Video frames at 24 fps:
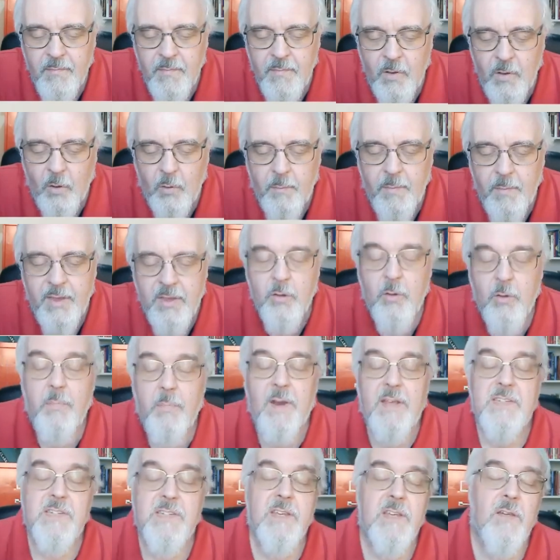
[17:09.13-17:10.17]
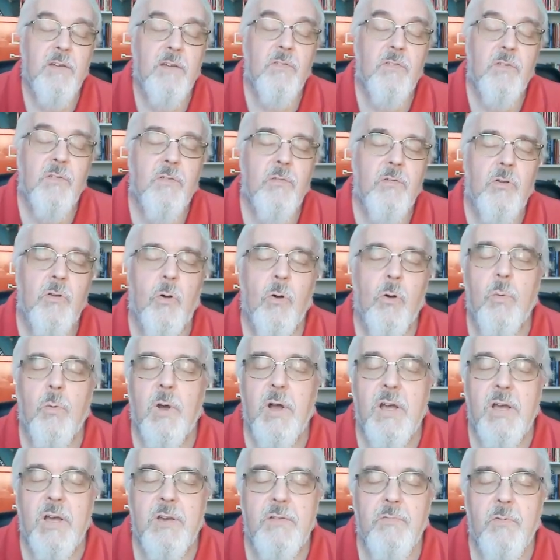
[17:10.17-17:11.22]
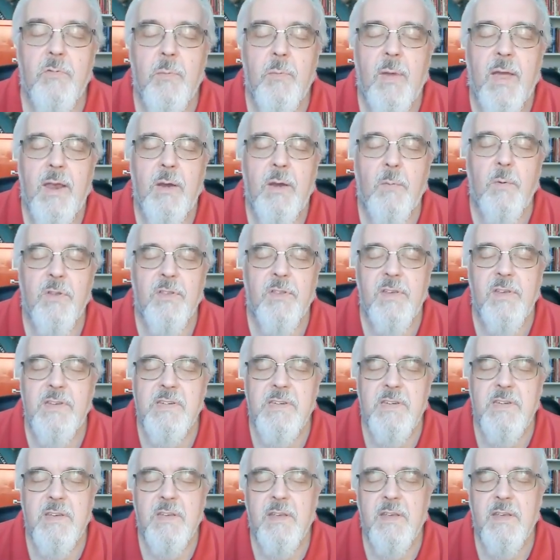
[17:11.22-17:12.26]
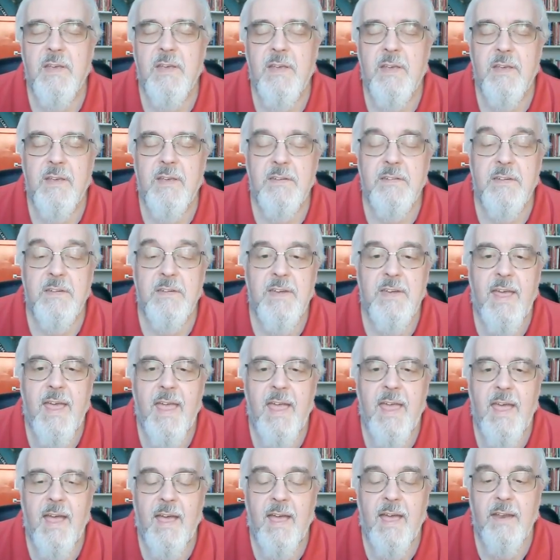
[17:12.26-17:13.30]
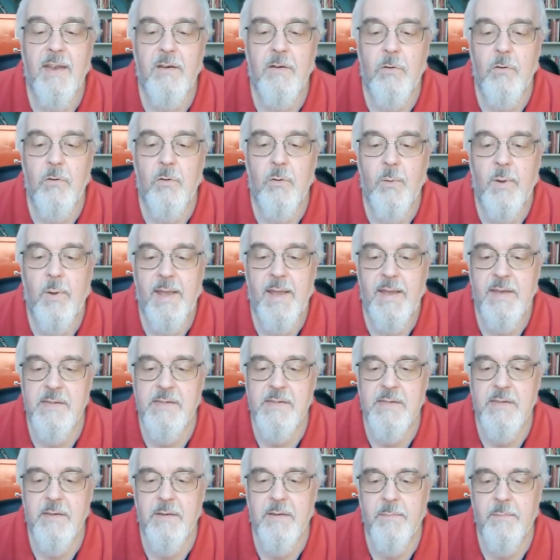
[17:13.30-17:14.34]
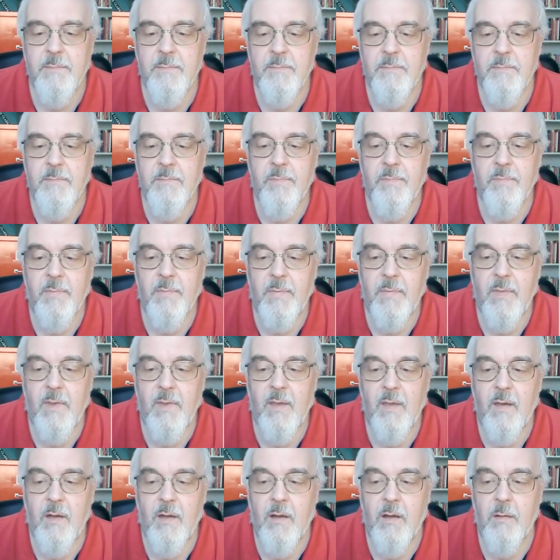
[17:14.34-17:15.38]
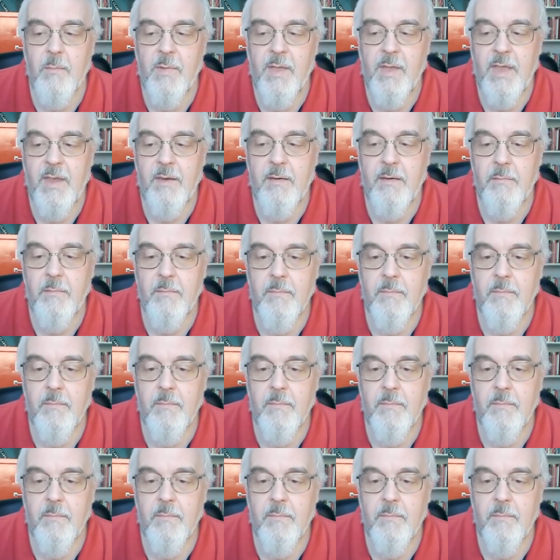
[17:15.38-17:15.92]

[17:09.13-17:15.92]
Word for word: Lord, may your blessing of your word remain with us today and always. Amen.